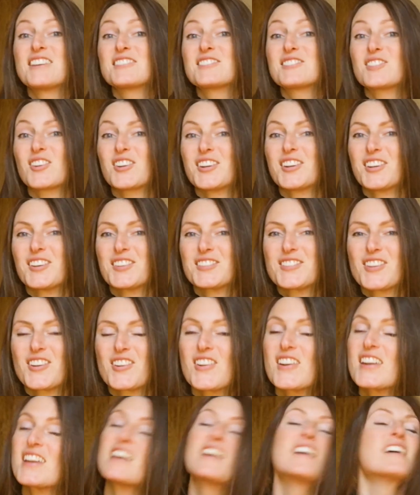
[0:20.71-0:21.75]
Sorry, not
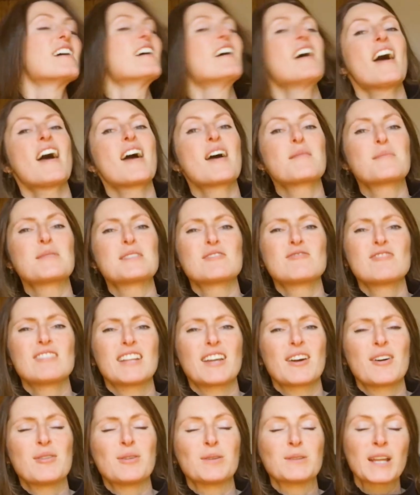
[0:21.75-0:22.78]
sorry. It's
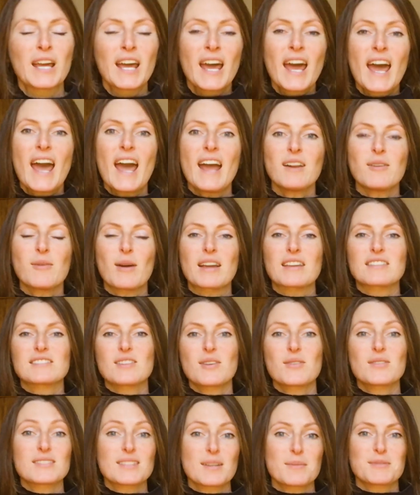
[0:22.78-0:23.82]
really cold. Anyway,
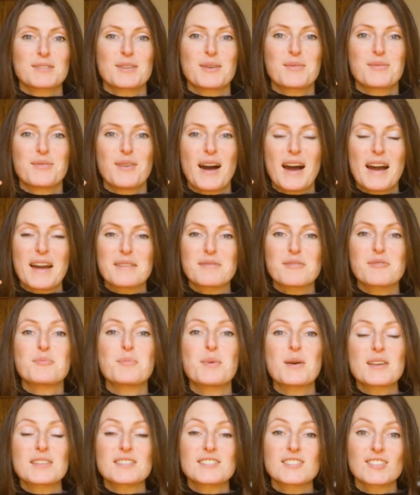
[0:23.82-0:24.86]
so it's episode 5
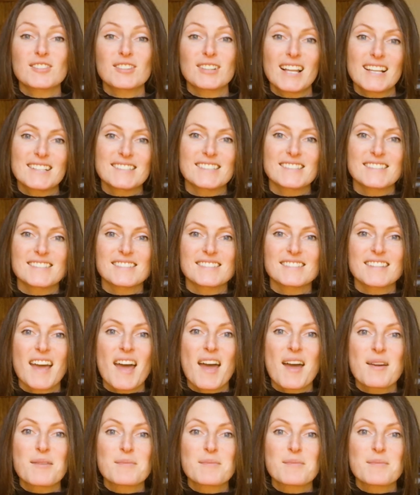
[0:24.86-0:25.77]
of Birdsong Lessons.